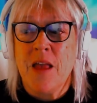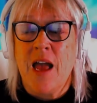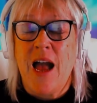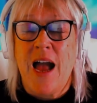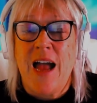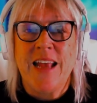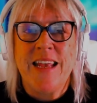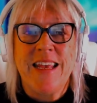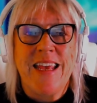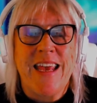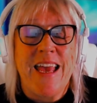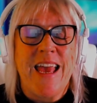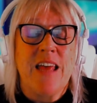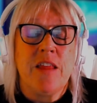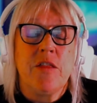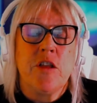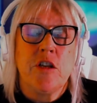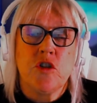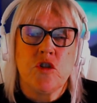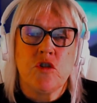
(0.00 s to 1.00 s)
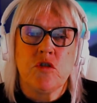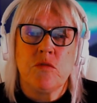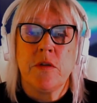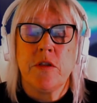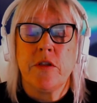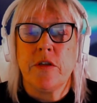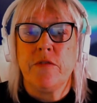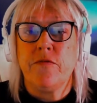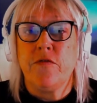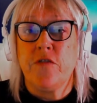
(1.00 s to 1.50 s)
I get that some of
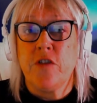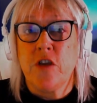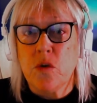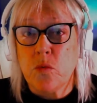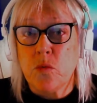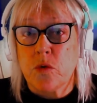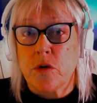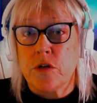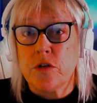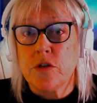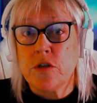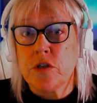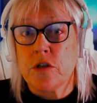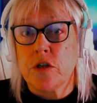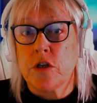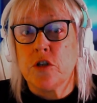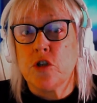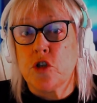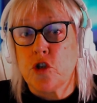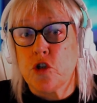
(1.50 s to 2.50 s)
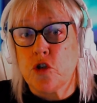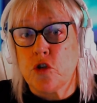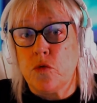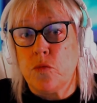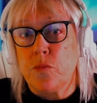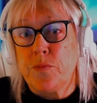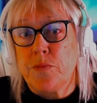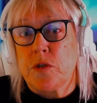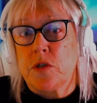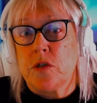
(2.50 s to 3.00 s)
the viewers and
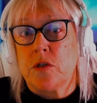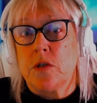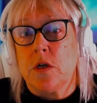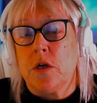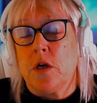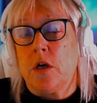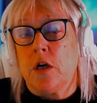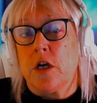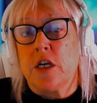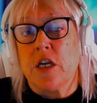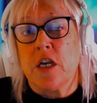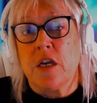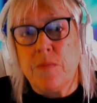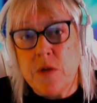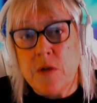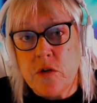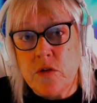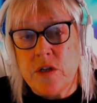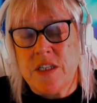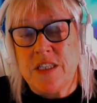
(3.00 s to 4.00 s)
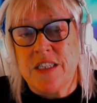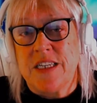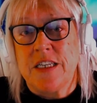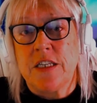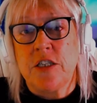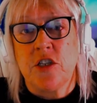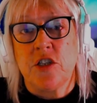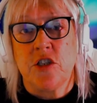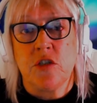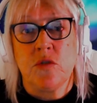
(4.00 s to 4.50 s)
subs and community
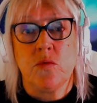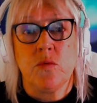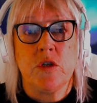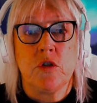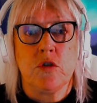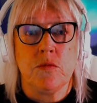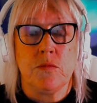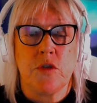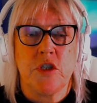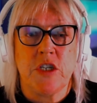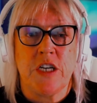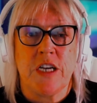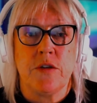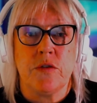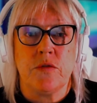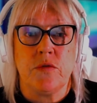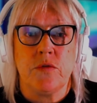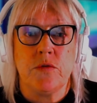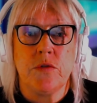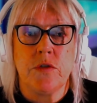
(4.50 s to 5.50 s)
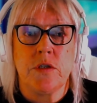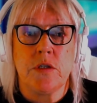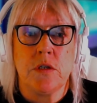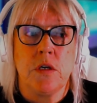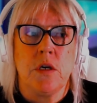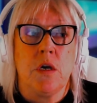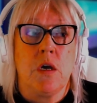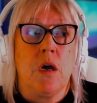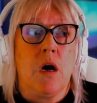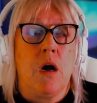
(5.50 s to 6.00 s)
to do with some channels
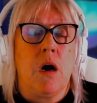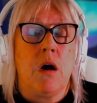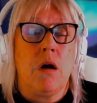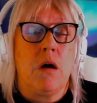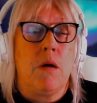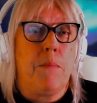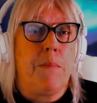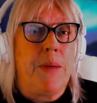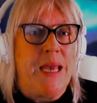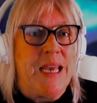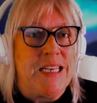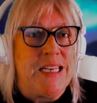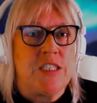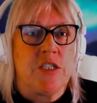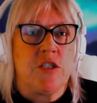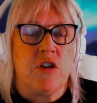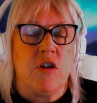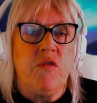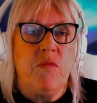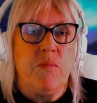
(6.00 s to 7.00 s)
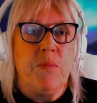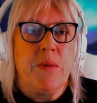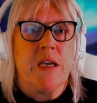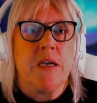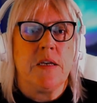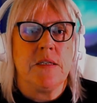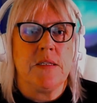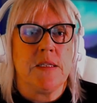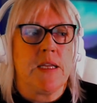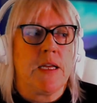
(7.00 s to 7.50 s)
are pissed off
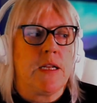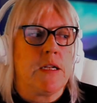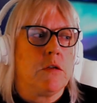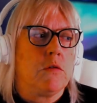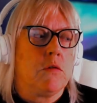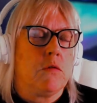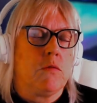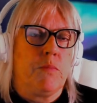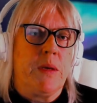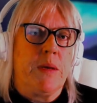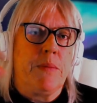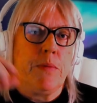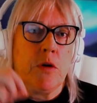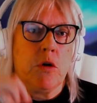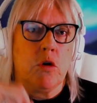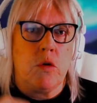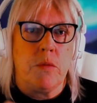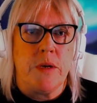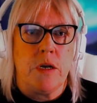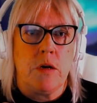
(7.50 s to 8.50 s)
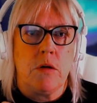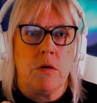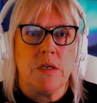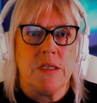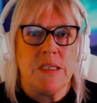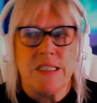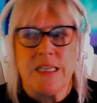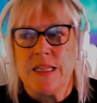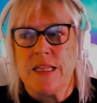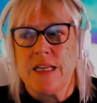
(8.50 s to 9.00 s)
because then people are coming along and
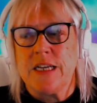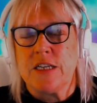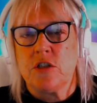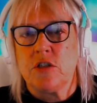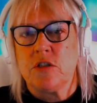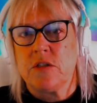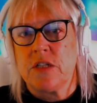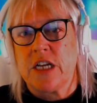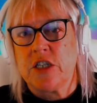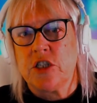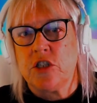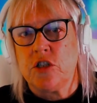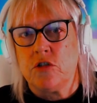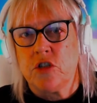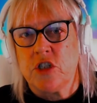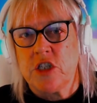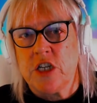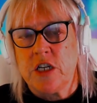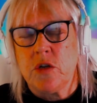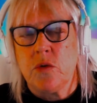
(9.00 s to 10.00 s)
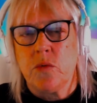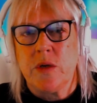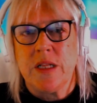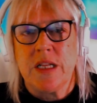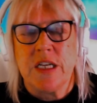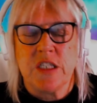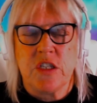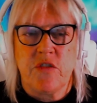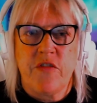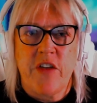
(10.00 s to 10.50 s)
saying that's not genuine,
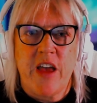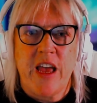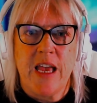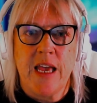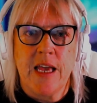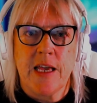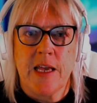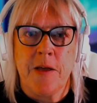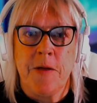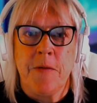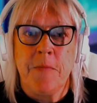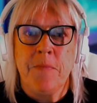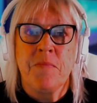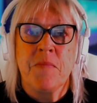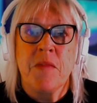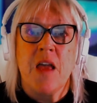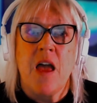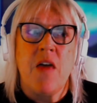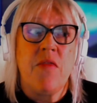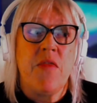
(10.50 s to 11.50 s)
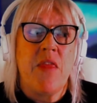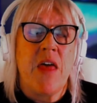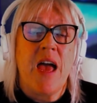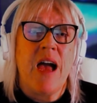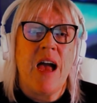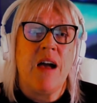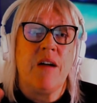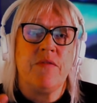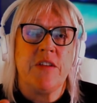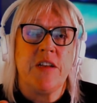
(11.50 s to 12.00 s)
that's fake, and they're
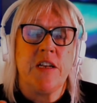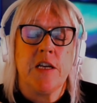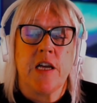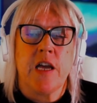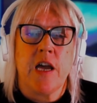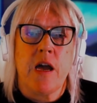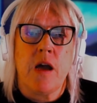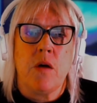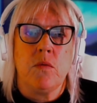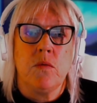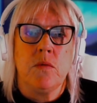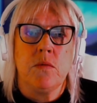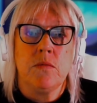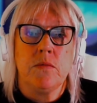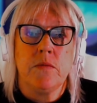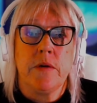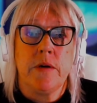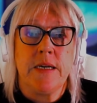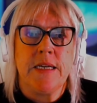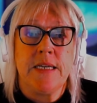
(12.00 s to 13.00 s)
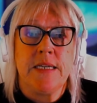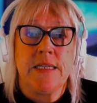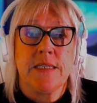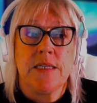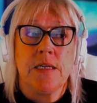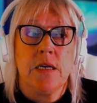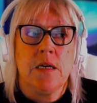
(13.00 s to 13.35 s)
having a go, right?